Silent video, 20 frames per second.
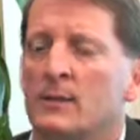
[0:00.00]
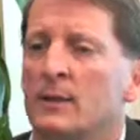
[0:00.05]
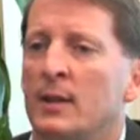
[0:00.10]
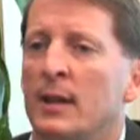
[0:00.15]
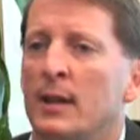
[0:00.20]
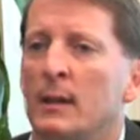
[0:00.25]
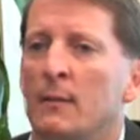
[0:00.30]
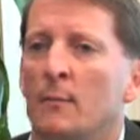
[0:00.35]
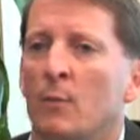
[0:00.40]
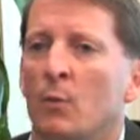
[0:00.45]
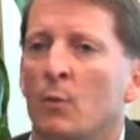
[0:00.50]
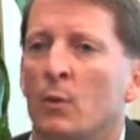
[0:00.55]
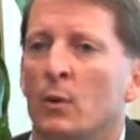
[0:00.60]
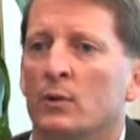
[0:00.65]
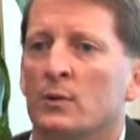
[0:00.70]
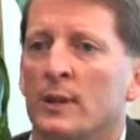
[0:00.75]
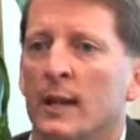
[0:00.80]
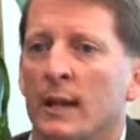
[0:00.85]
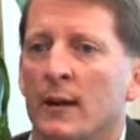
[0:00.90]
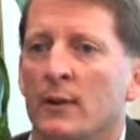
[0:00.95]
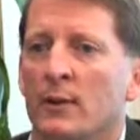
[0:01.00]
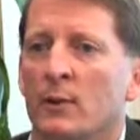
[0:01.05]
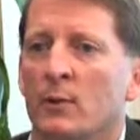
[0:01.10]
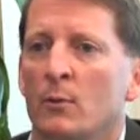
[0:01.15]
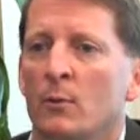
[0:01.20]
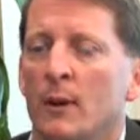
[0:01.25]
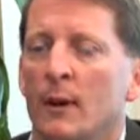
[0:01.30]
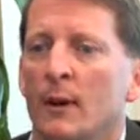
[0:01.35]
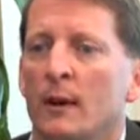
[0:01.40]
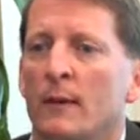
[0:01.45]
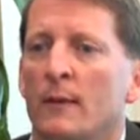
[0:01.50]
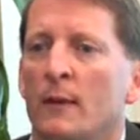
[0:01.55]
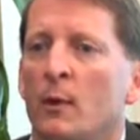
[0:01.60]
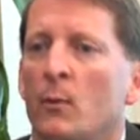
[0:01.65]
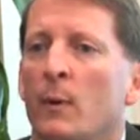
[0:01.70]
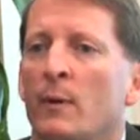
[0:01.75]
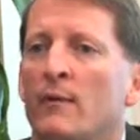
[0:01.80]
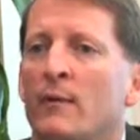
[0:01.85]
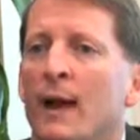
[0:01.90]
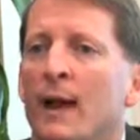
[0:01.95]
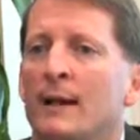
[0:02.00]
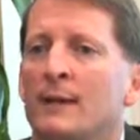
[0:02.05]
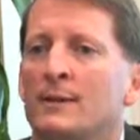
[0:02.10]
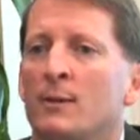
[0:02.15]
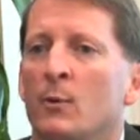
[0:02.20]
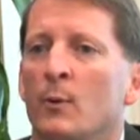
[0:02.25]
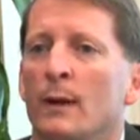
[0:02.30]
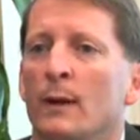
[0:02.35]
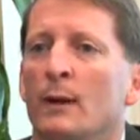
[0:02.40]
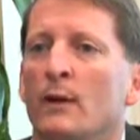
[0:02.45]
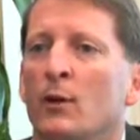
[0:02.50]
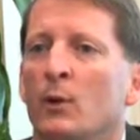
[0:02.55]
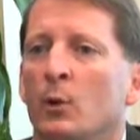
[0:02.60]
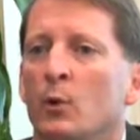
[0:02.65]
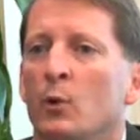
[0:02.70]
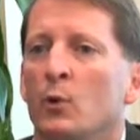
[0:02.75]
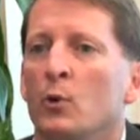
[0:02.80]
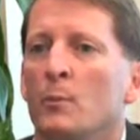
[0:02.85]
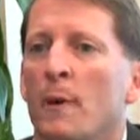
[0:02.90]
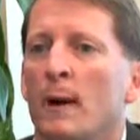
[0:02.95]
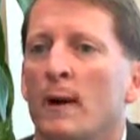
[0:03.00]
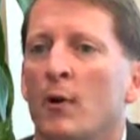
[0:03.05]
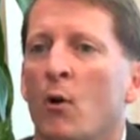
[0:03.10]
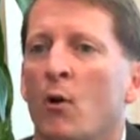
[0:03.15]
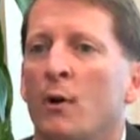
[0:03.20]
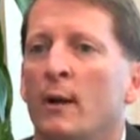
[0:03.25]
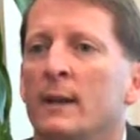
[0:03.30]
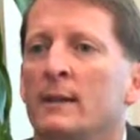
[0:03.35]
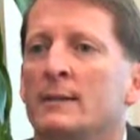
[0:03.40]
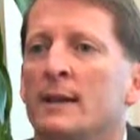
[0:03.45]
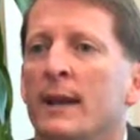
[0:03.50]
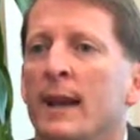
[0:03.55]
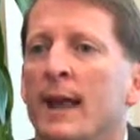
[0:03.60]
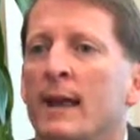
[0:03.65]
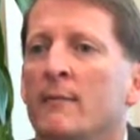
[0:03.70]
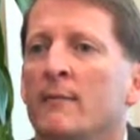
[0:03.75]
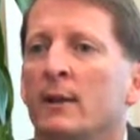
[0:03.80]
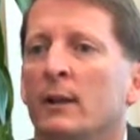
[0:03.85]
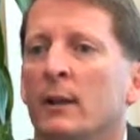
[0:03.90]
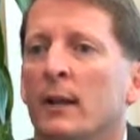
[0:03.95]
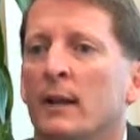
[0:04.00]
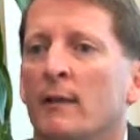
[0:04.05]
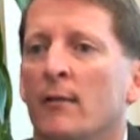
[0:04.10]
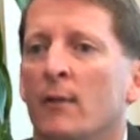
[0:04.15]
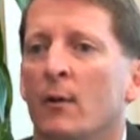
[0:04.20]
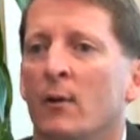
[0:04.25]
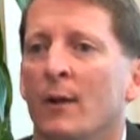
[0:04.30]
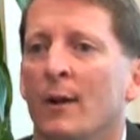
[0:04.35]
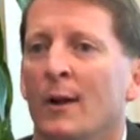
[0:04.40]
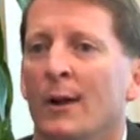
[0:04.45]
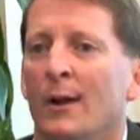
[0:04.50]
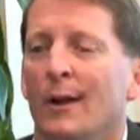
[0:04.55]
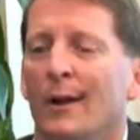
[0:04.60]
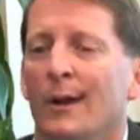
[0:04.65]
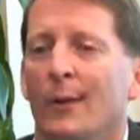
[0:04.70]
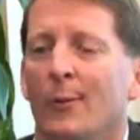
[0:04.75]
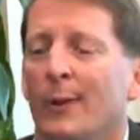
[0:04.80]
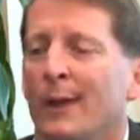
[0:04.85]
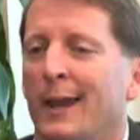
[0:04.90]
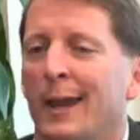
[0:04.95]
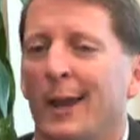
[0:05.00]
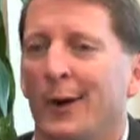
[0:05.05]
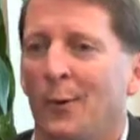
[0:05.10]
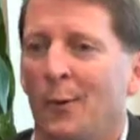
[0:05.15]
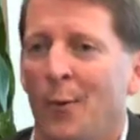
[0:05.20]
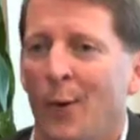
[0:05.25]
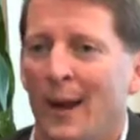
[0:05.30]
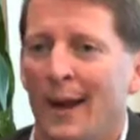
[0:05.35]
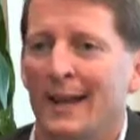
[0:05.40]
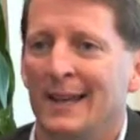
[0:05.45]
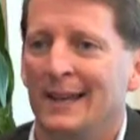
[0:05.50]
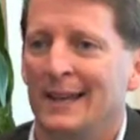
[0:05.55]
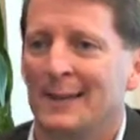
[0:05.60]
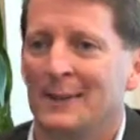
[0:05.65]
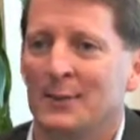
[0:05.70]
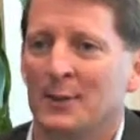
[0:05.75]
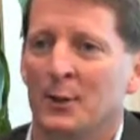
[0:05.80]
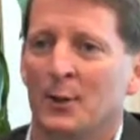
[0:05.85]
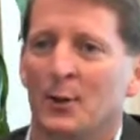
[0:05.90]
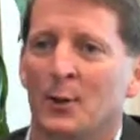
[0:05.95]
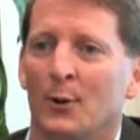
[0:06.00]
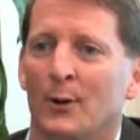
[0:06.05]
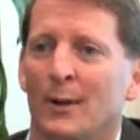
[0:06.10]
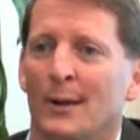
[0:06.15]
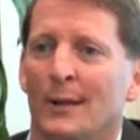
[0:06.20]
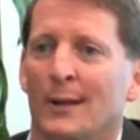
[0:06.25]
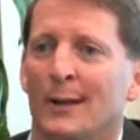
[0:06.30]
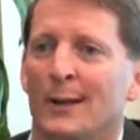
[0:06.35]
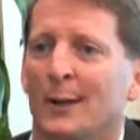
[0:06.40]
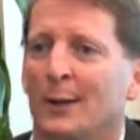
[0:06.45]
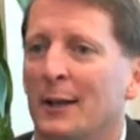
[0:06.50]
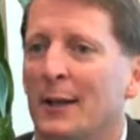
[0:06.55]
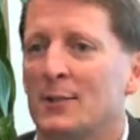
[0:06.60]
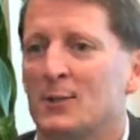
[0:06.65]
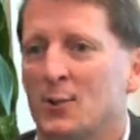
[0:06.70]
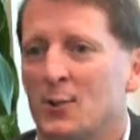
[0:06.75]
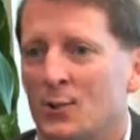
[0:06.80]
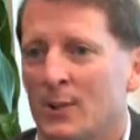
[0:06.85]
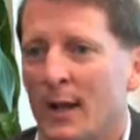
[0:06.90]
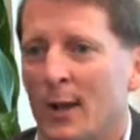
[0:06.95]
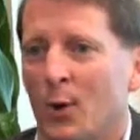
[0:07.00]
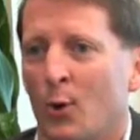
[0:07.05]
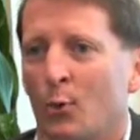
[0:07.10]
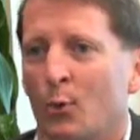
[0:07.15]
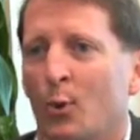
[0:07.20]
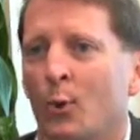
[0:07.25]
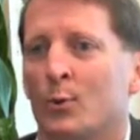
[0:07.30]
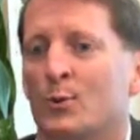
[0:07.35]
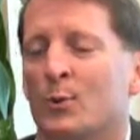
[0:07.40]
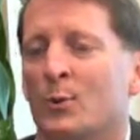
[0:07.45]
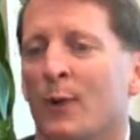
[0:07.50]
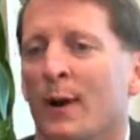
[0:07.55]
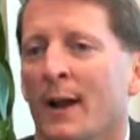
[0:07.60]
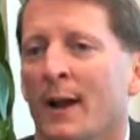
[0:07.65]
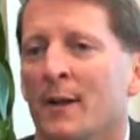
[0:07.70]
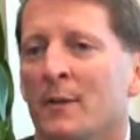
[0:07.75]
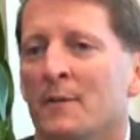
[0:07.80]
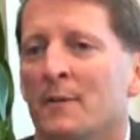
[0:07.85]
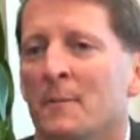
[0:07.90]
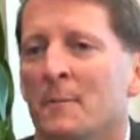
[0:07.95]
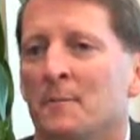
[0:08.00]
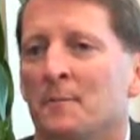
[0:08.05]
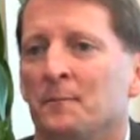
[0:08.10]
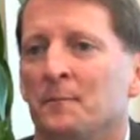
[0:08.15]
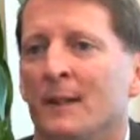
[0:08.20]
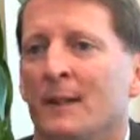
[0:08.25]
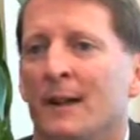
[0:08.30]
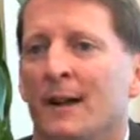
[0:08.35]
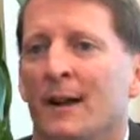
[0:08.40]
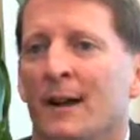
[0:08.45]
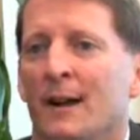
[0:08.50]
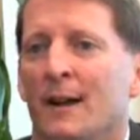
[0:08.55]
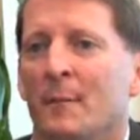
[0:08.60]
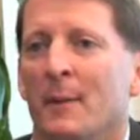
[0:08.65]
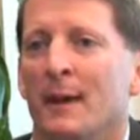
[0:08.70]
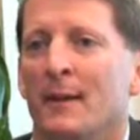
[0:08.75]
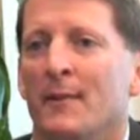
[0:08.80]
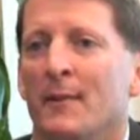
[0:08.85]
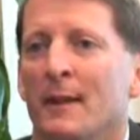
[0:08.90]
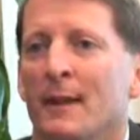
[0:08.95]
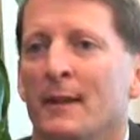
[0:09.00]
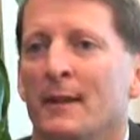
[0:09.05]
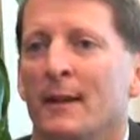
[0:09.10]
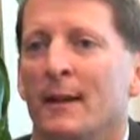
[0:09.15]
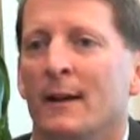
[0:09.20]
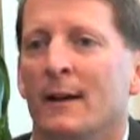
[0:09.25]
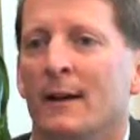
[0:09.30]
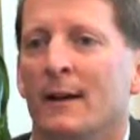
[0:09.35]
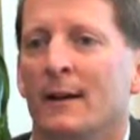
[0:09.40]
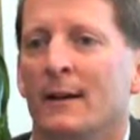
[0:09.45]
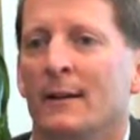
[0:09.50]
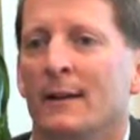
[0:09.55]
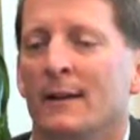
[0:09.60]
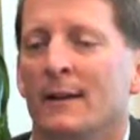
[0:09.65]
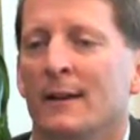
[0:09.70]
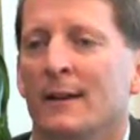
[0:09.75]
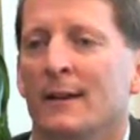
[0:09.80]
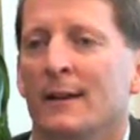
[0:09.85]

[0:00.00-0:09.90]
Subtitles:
Tim will tell you that we've got to include minorities at every level. We can't wait until an election cycle rolls around and then